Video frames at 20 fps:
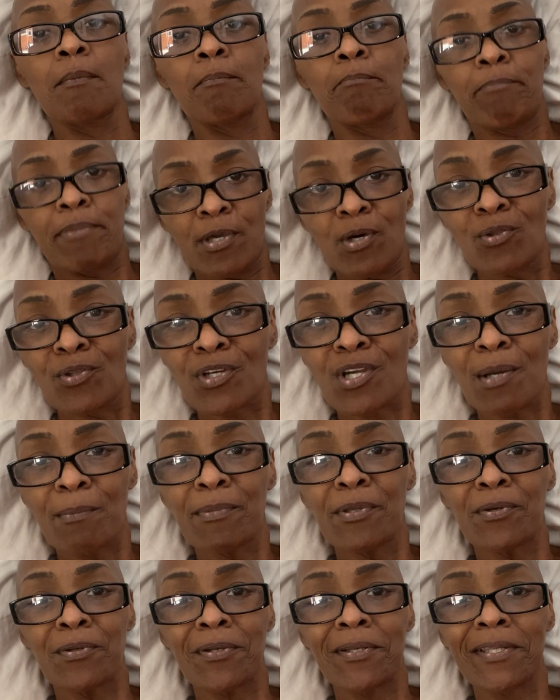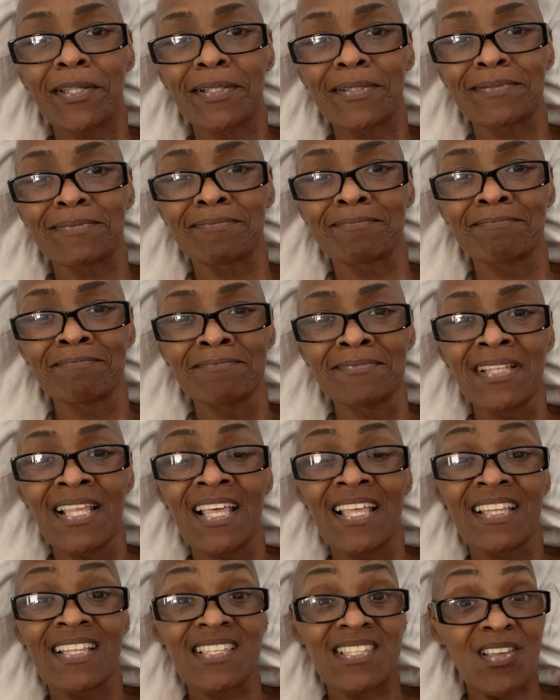build a community.
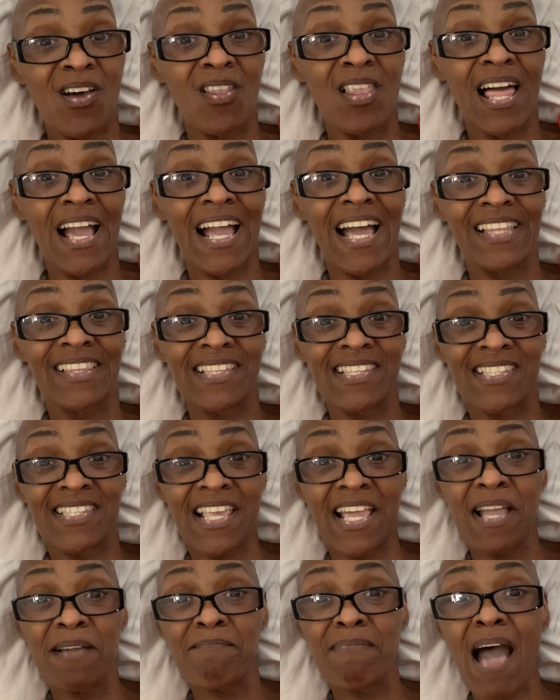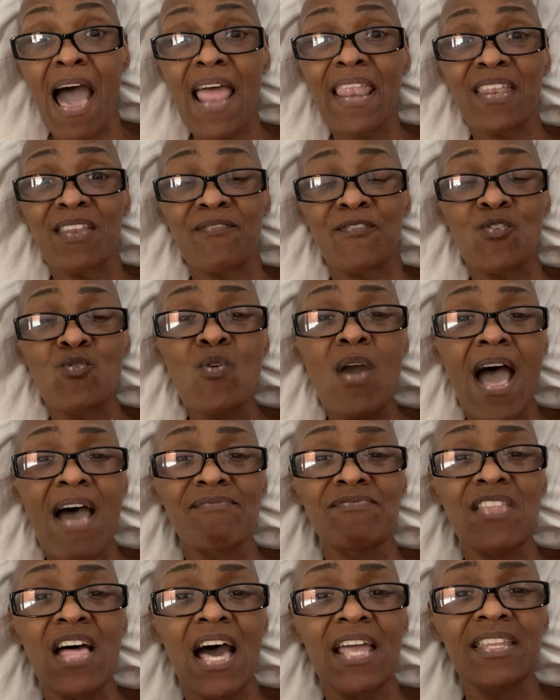That's all I got to say about it. If you
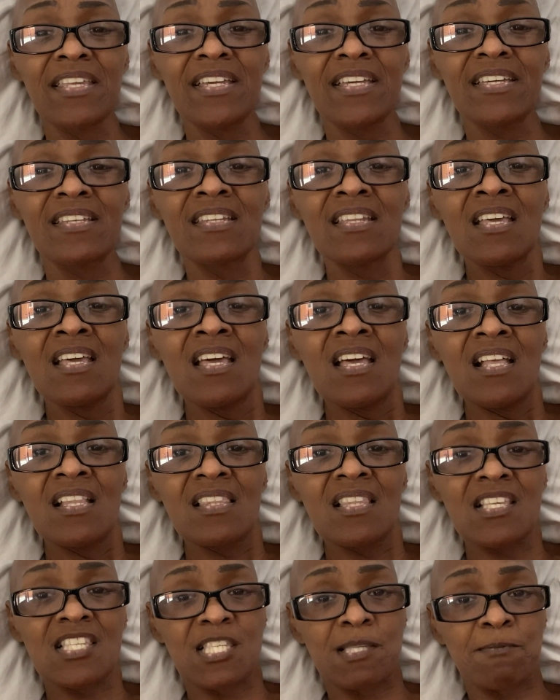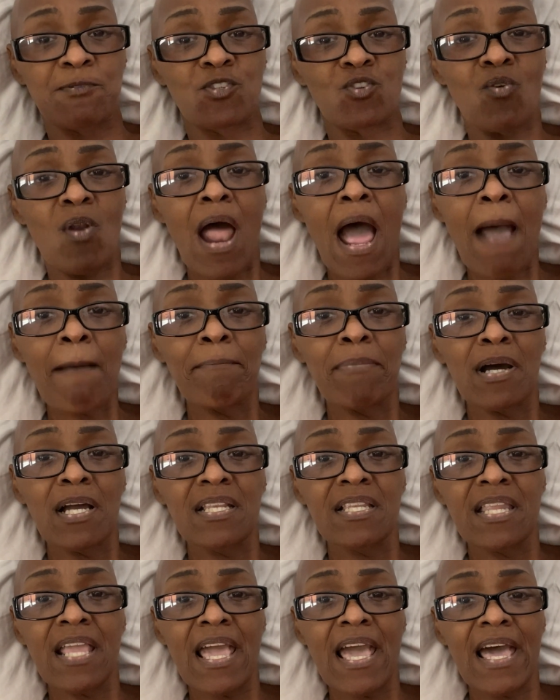have not hit the subscribe
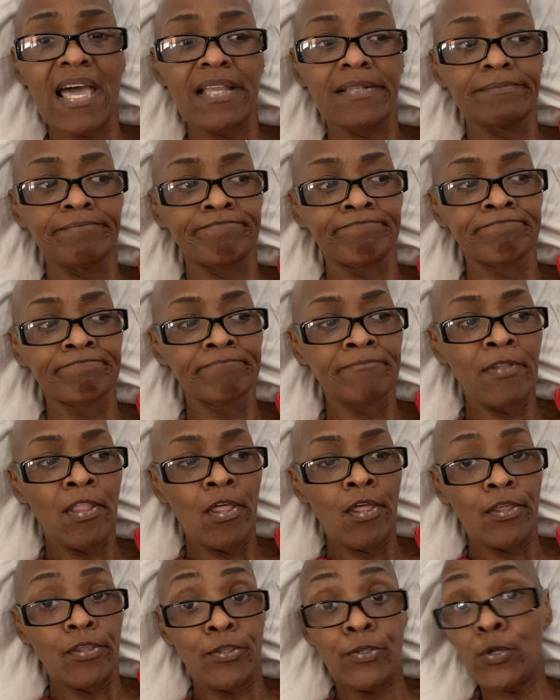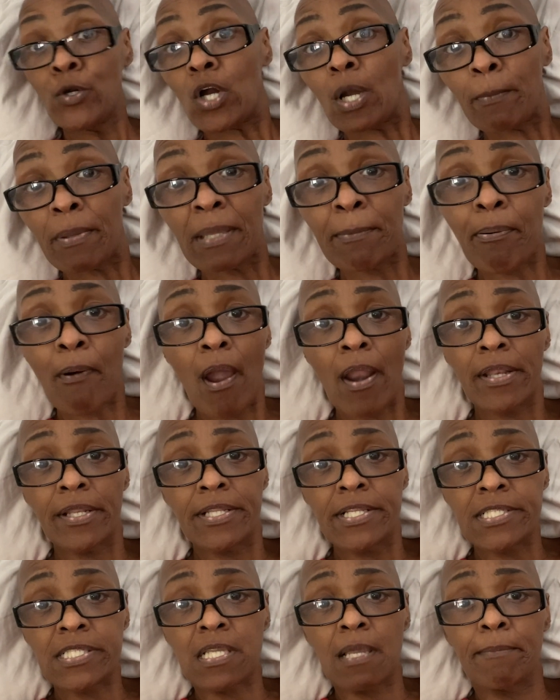button yet, you could be part of
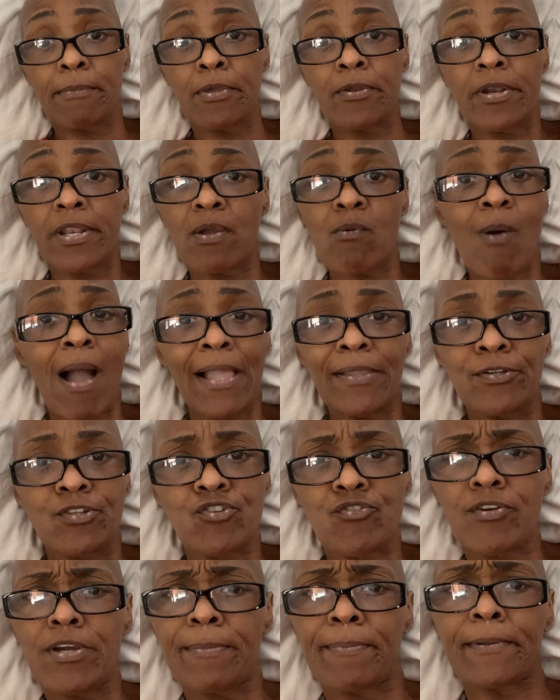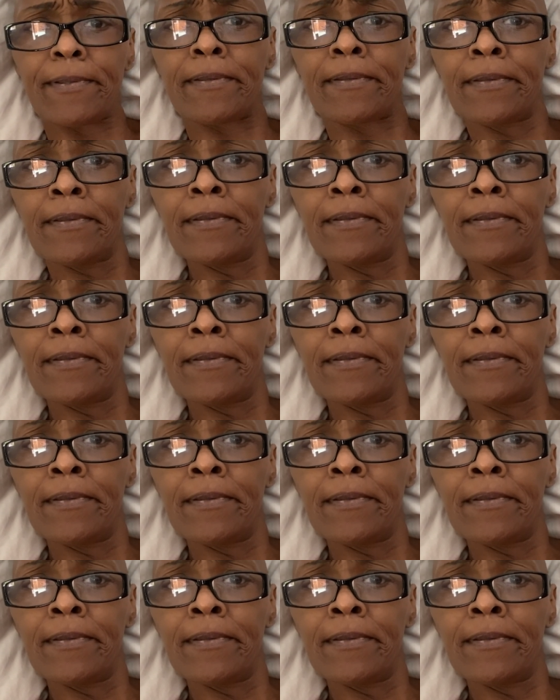this community while you're tripping.